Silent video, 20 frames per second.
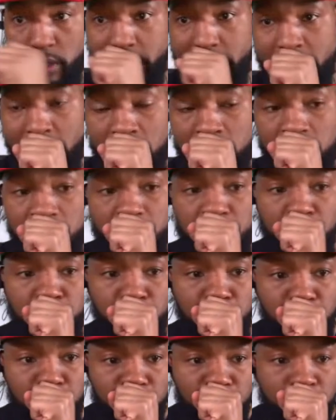dealers
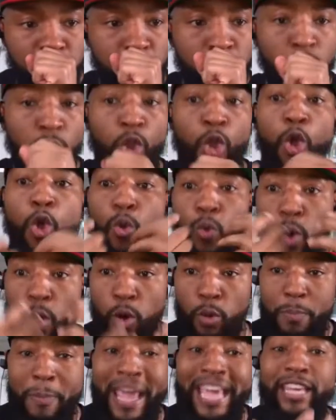who
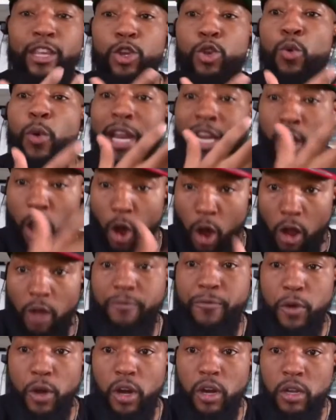will make you an
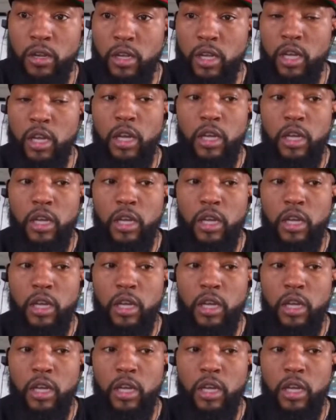offer,